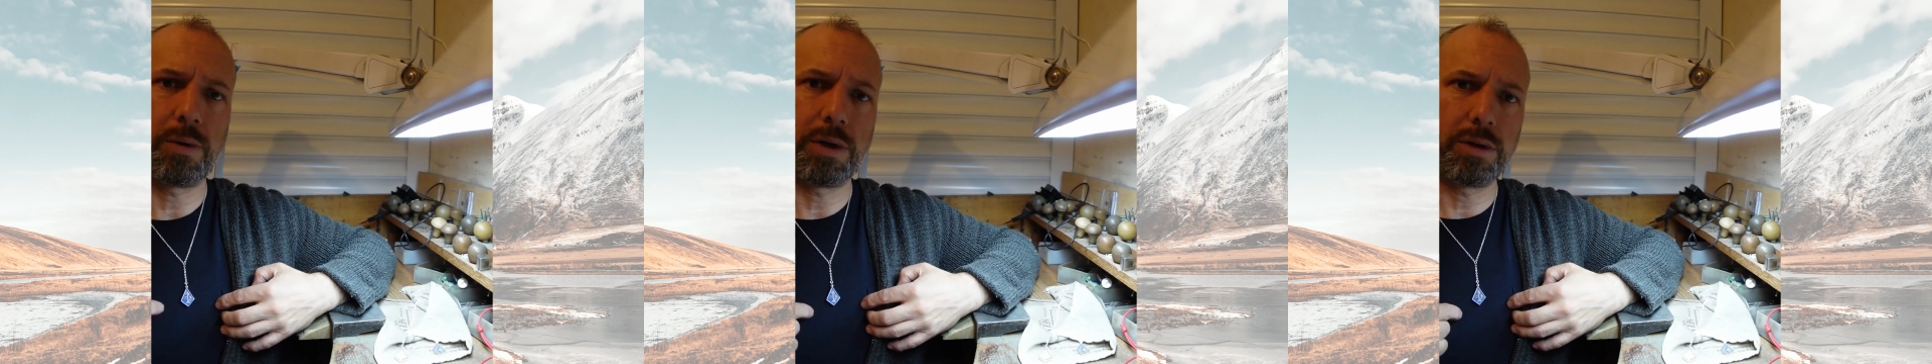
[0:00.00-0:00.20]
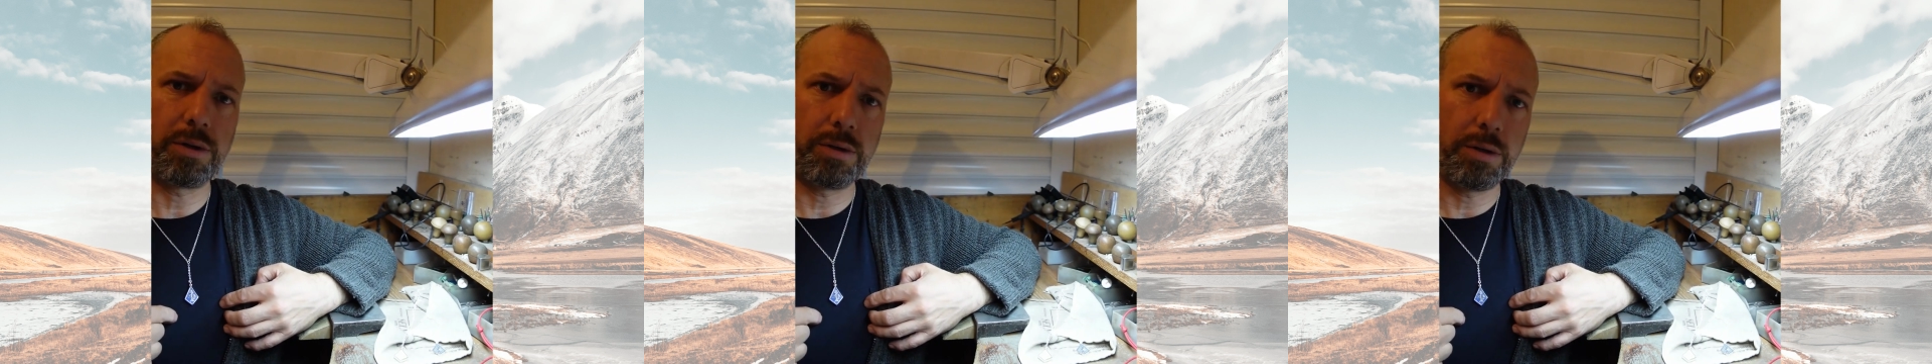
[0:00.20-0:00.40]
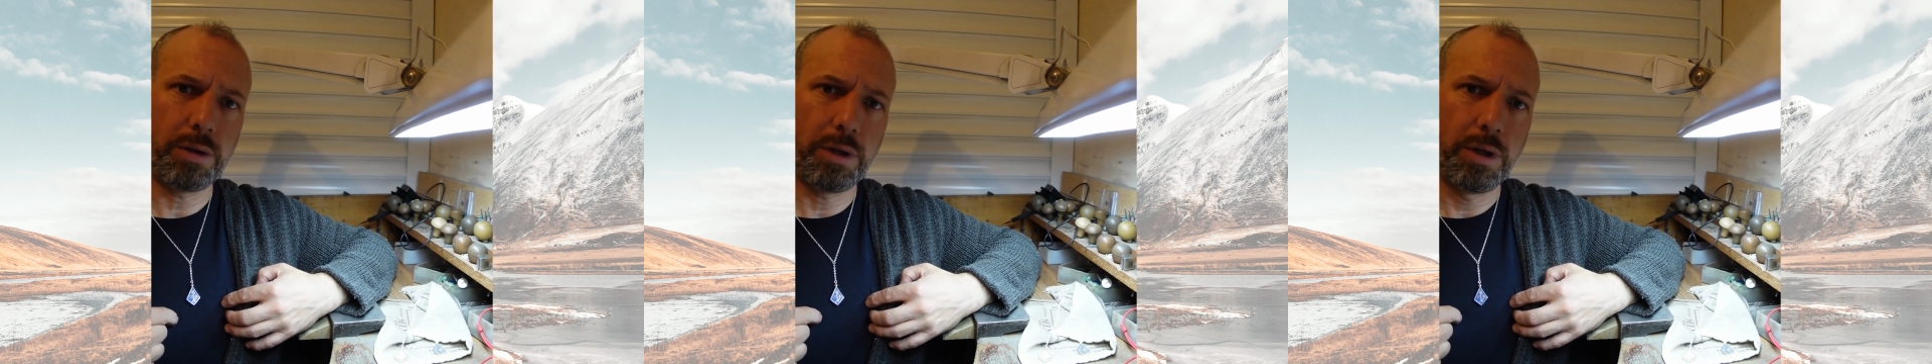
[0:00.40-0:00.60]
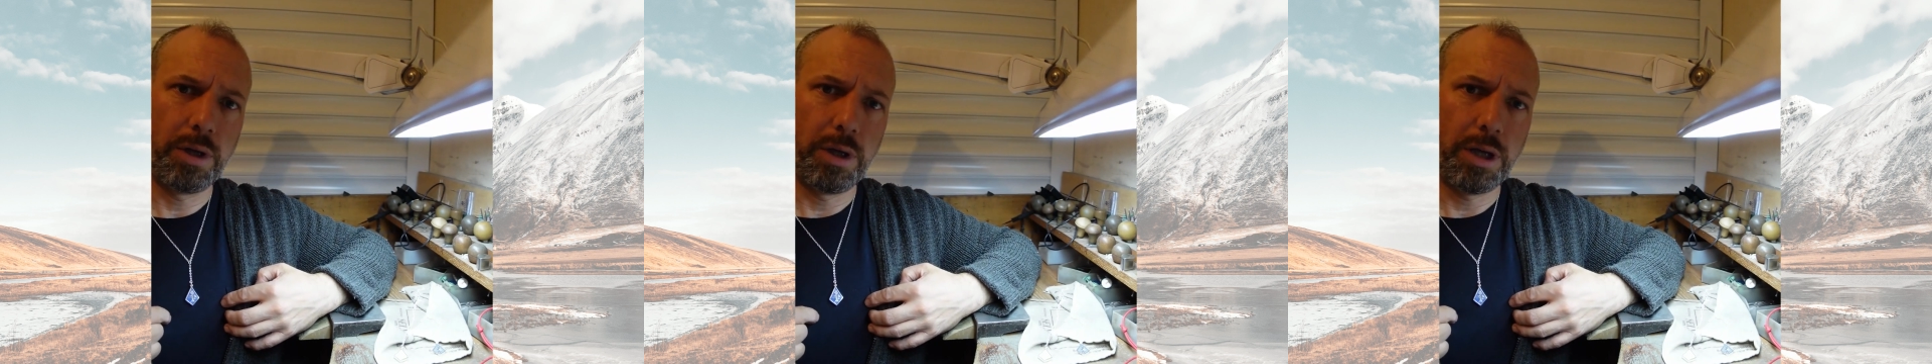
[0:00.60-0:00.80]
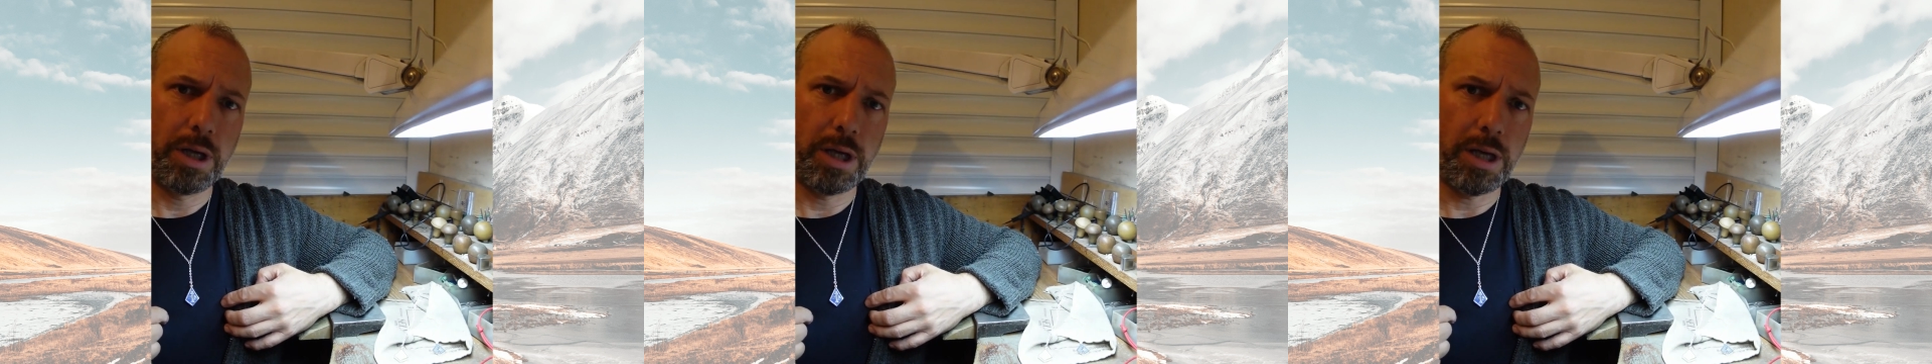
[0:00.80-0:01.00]
one on
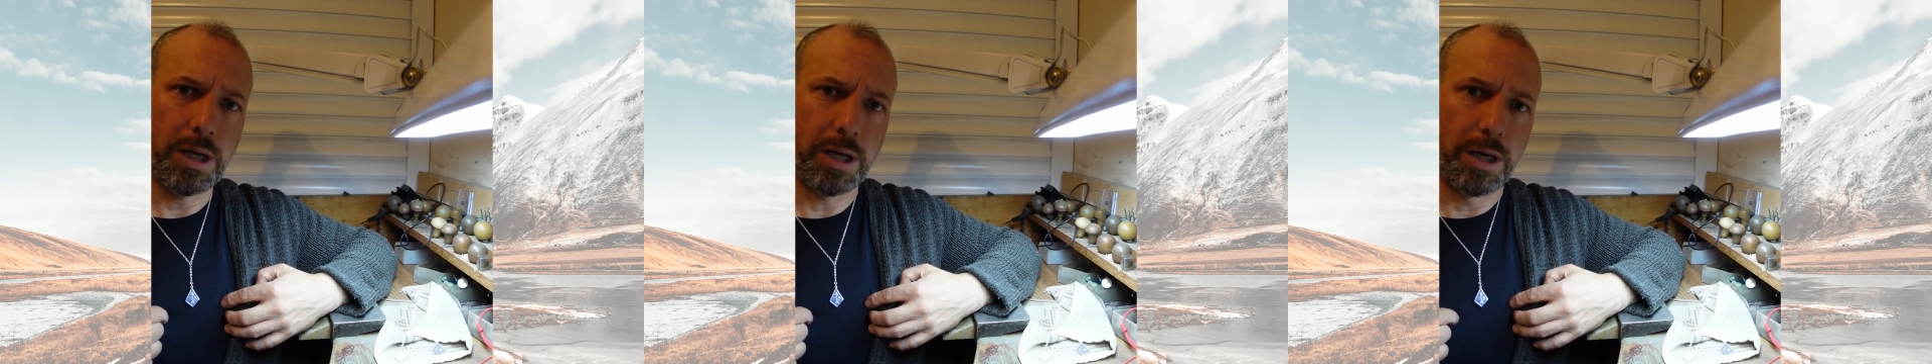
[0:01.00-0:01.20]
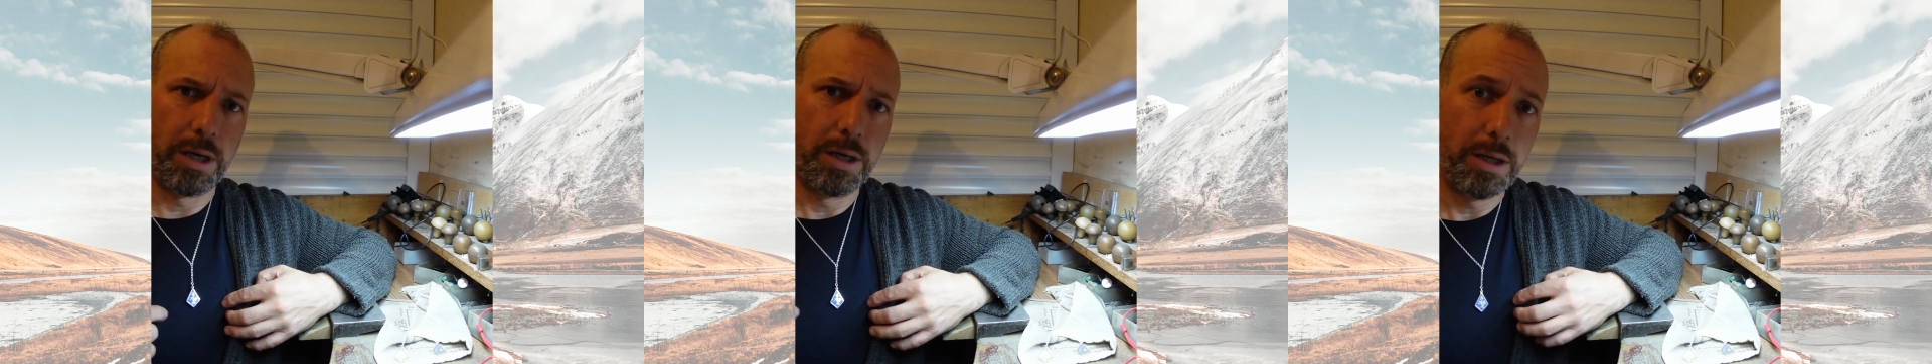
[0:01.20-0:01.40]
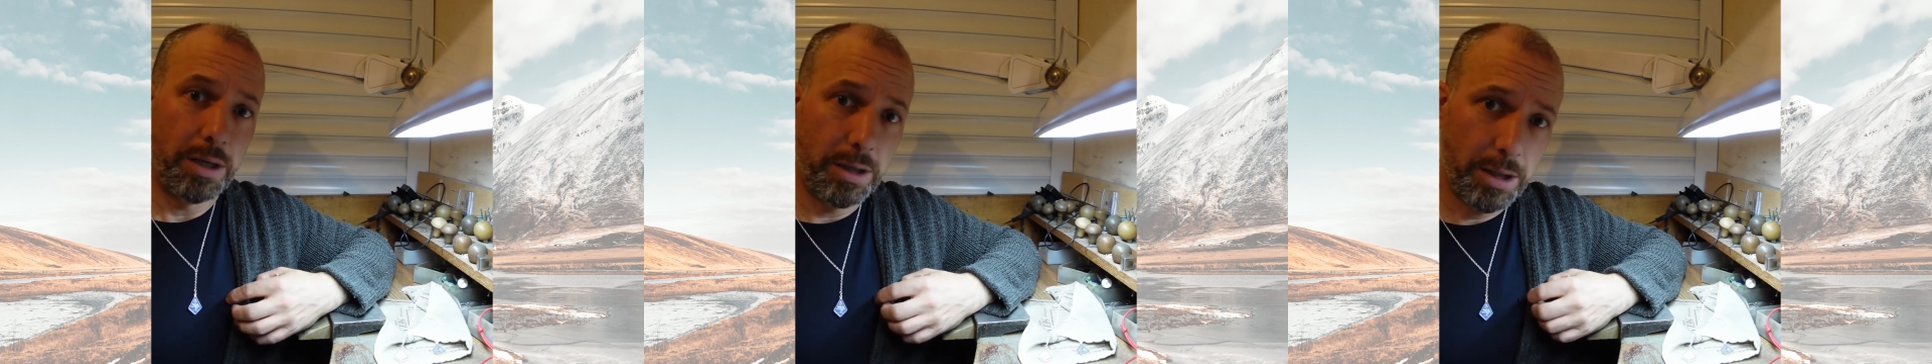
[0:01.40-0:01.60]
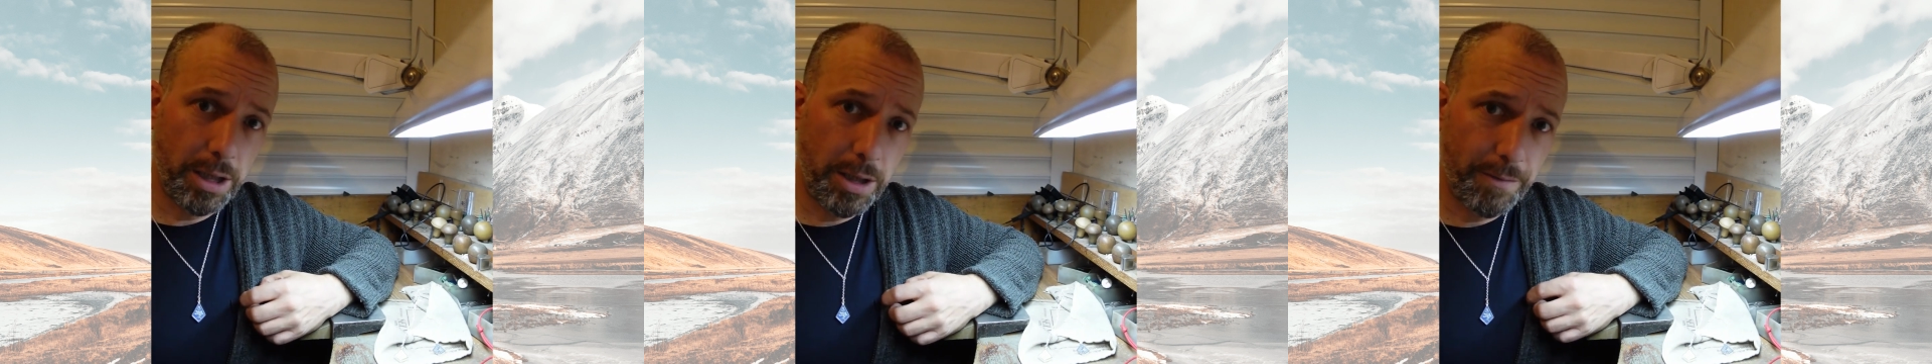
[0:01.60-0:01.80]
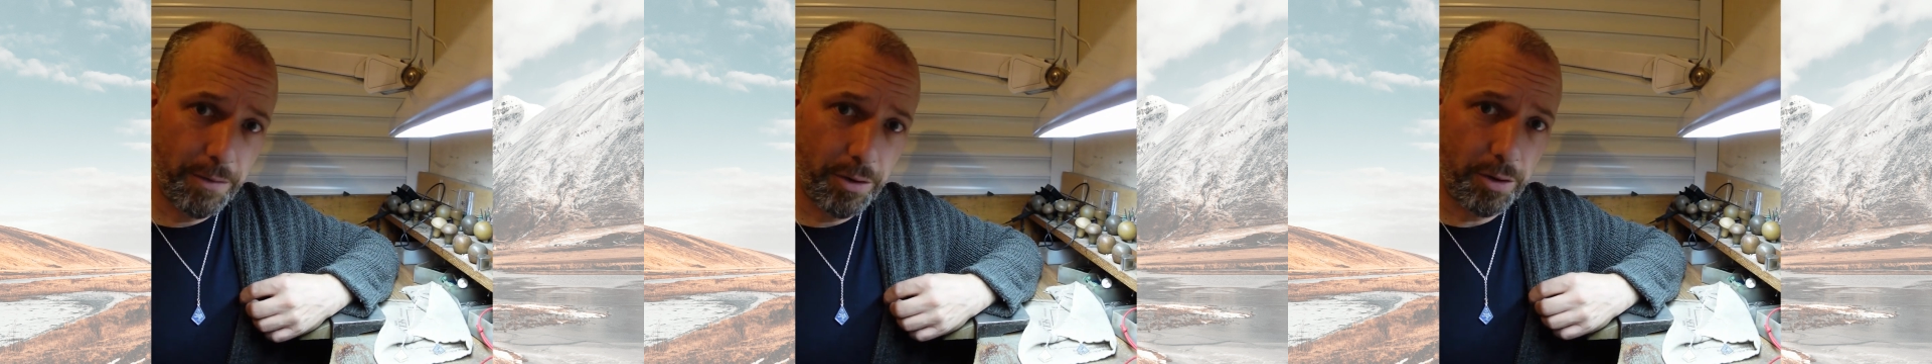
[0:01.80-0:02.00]
here, and
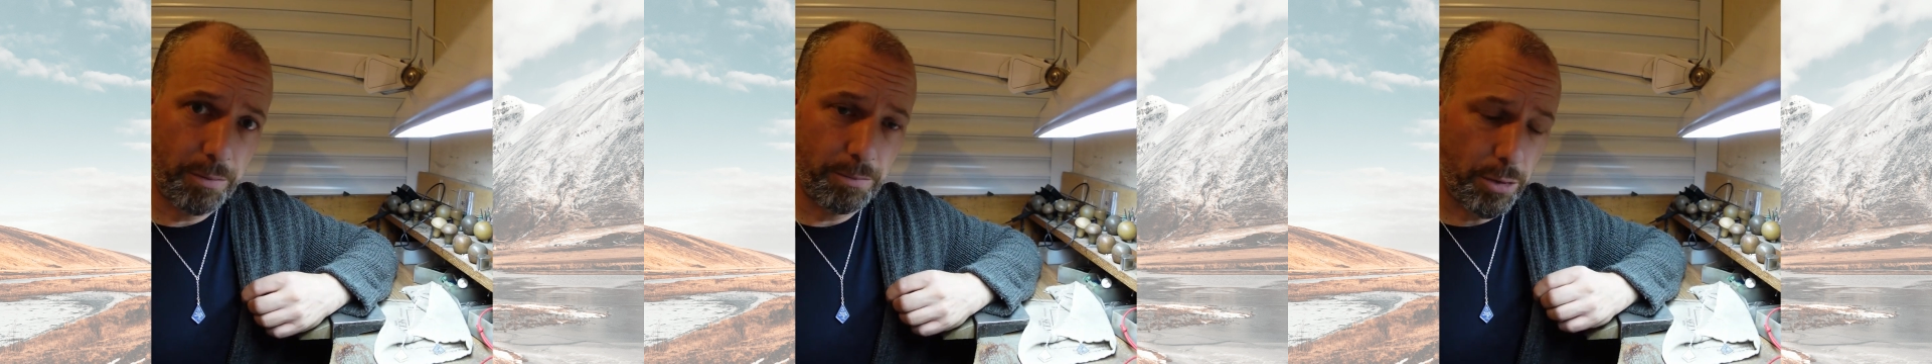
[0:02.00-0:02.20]
even on